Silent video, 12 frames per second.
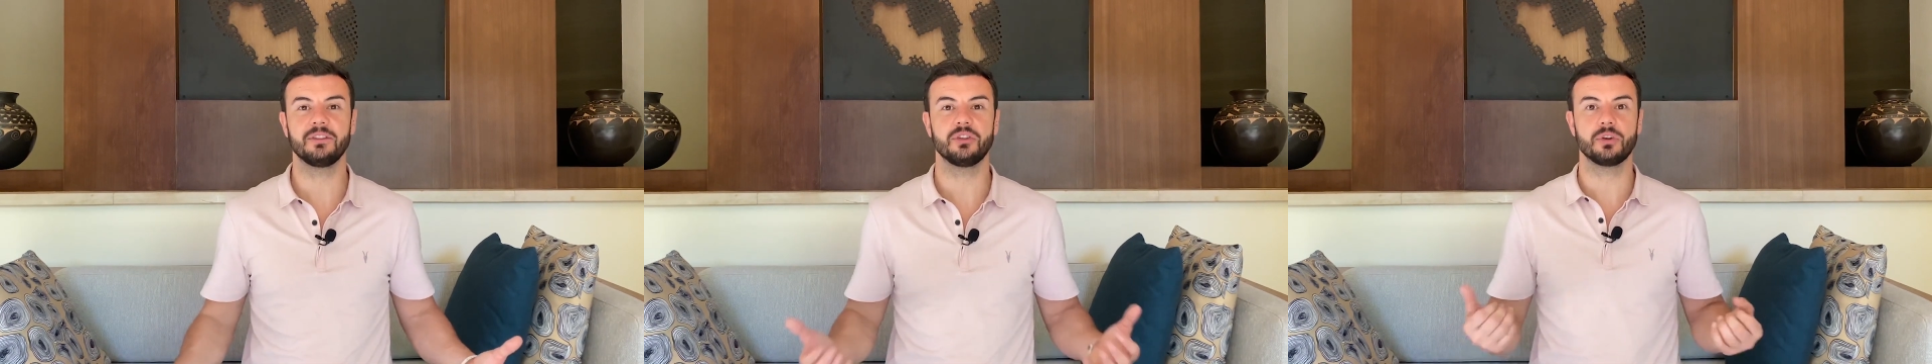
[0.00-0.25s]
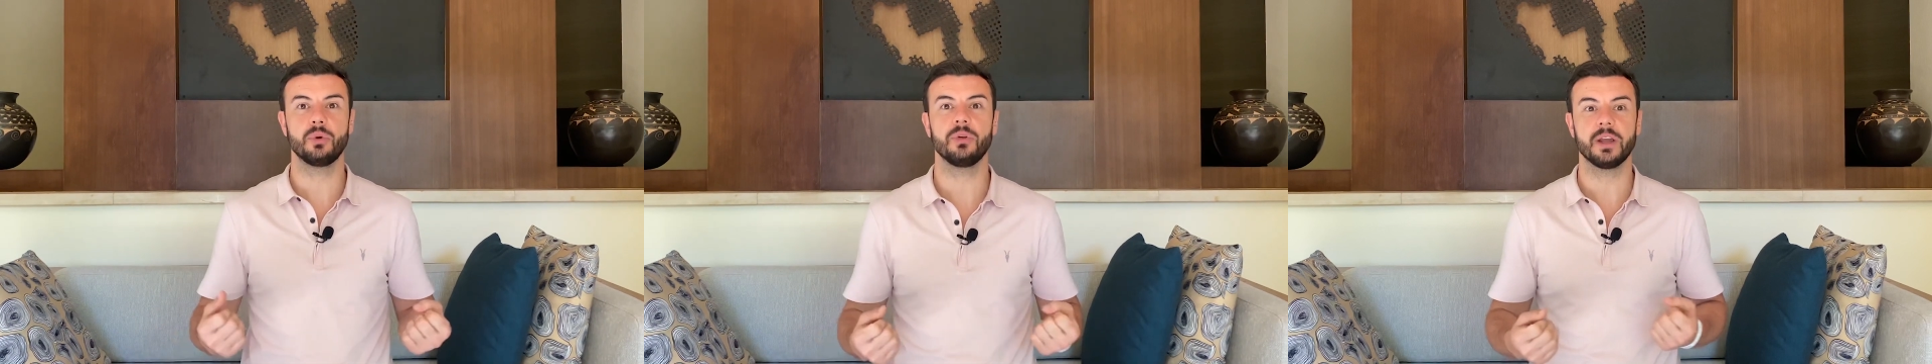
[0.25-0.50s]
you
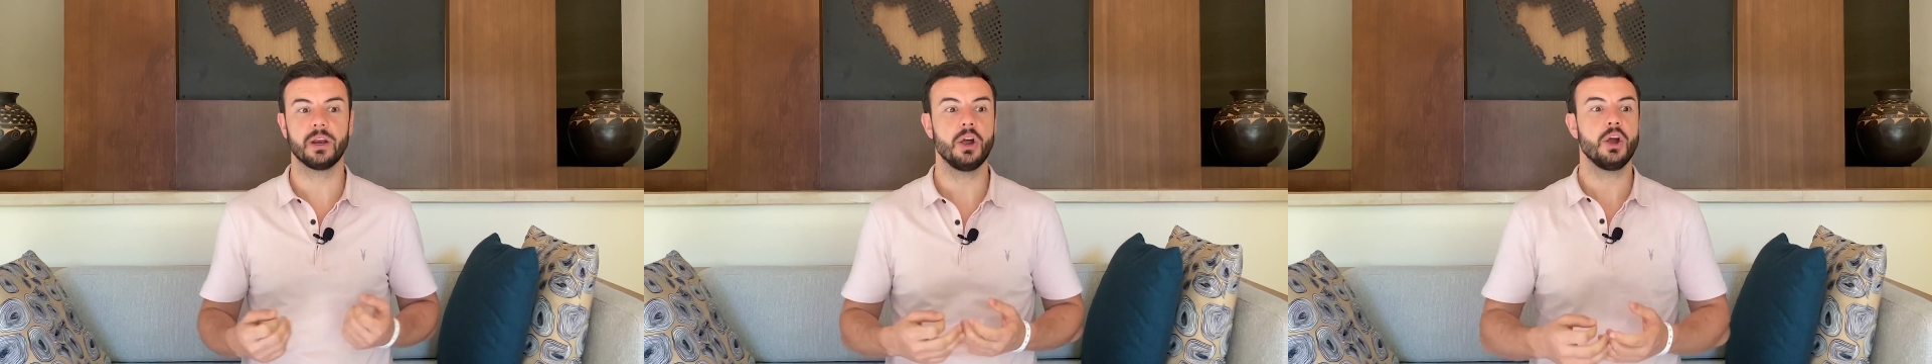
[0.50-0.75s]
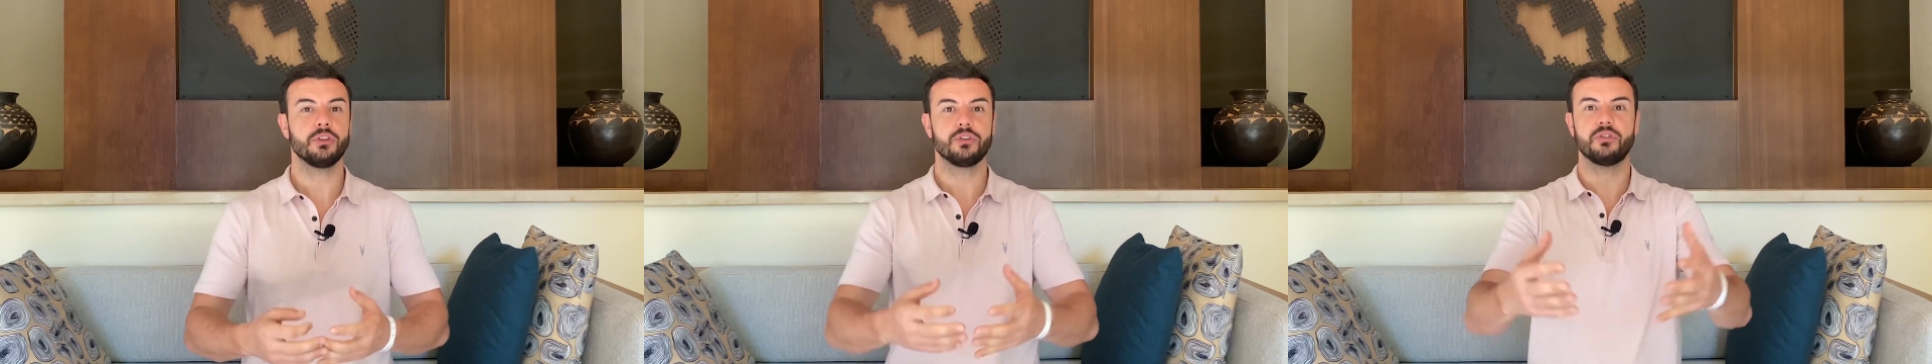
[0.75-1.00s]
go there
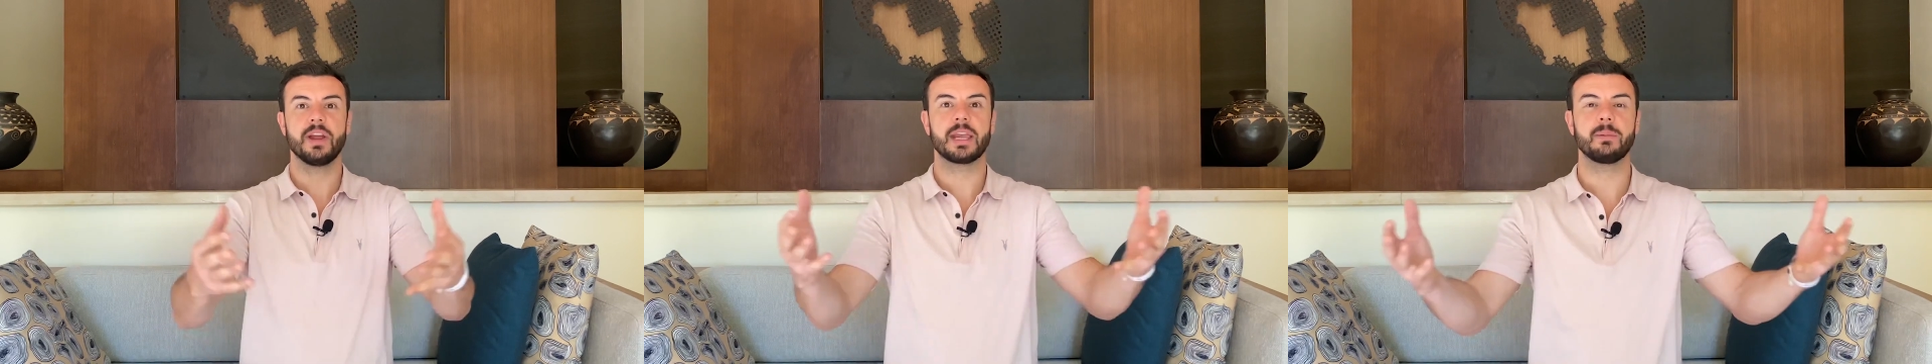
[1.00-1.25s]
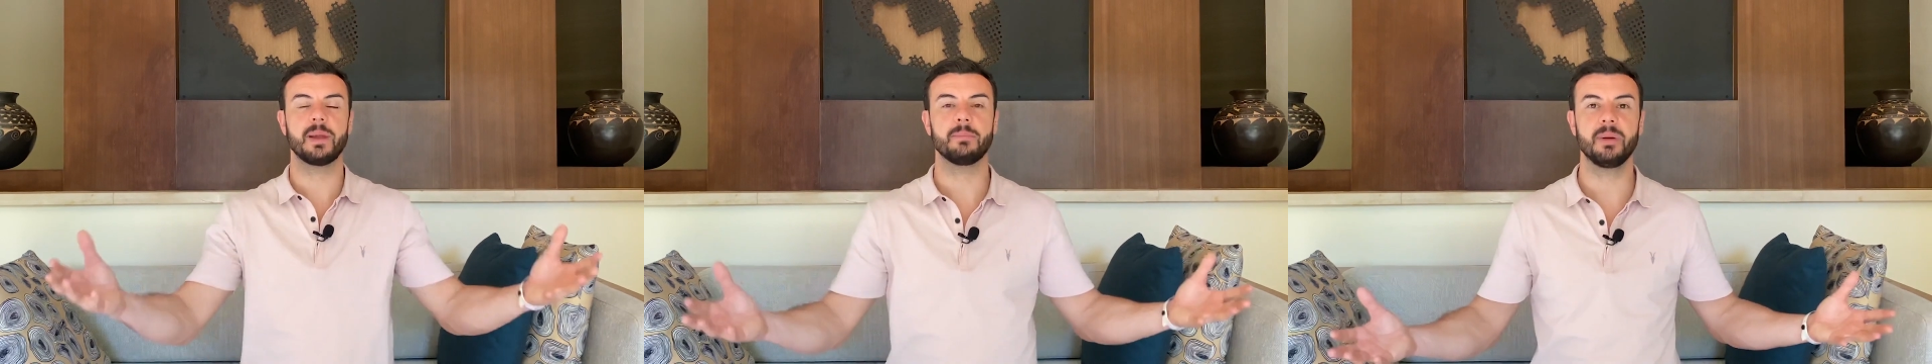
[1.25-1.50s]
to
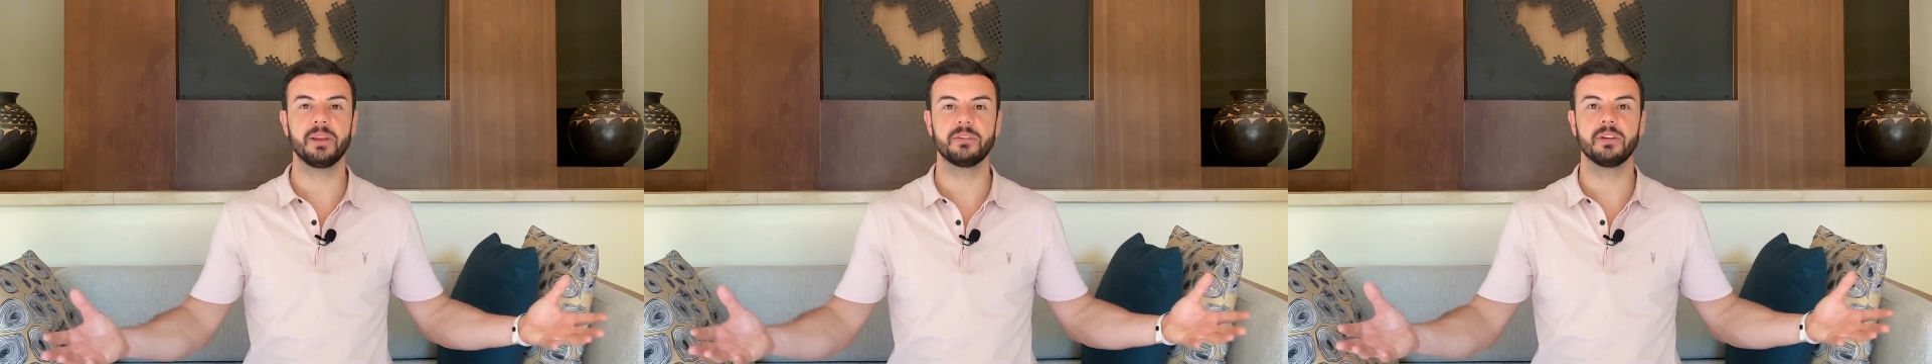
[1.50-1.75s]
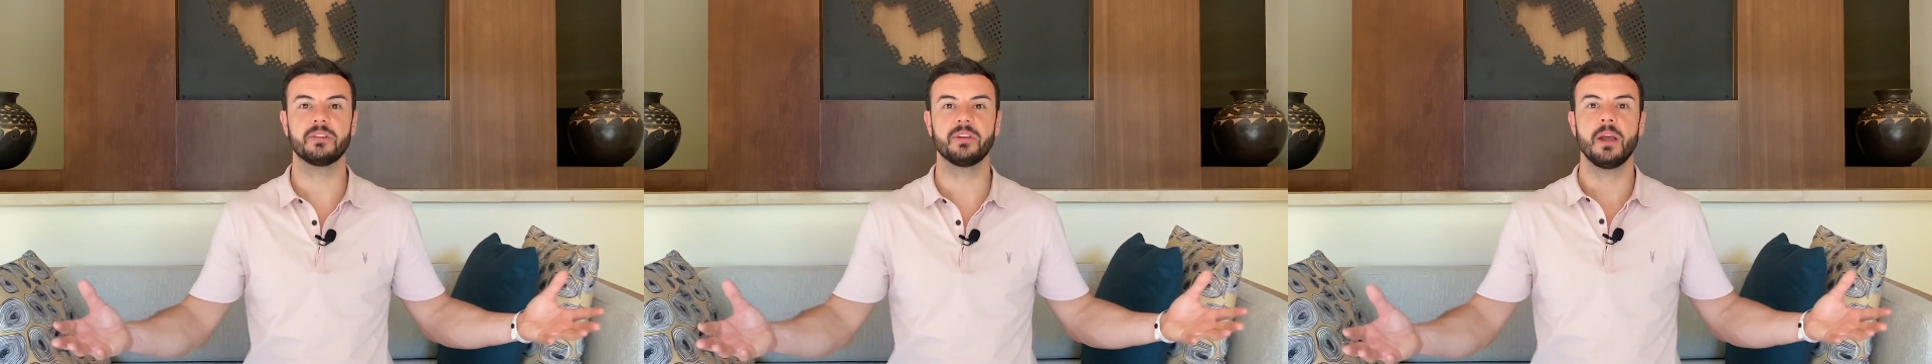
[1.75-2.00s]
recommend
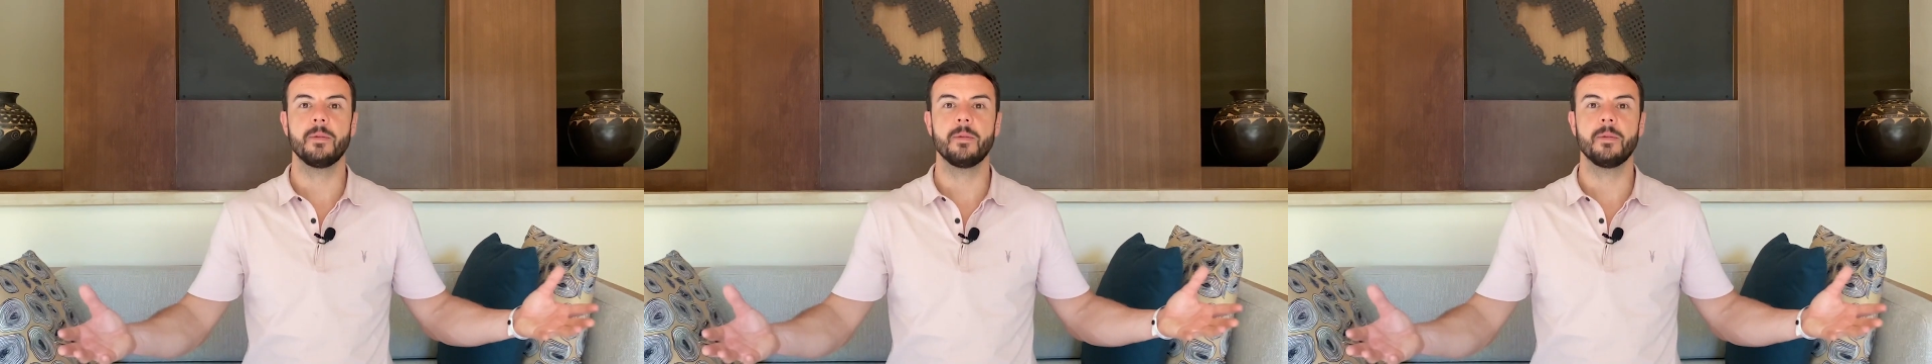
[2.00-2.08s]
business.